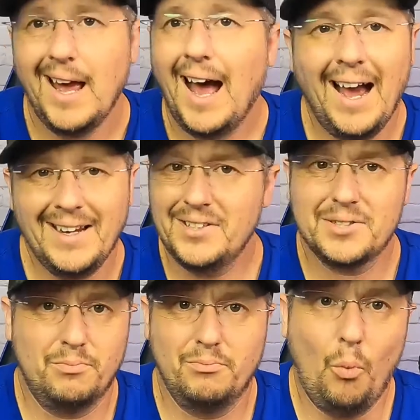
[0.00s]
I
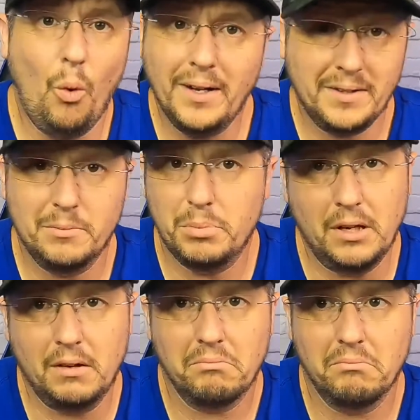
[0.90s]
just want it to be,
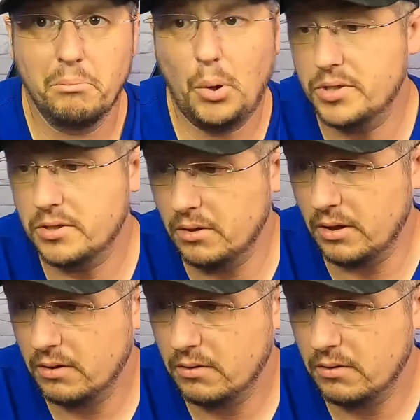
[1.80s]
personally.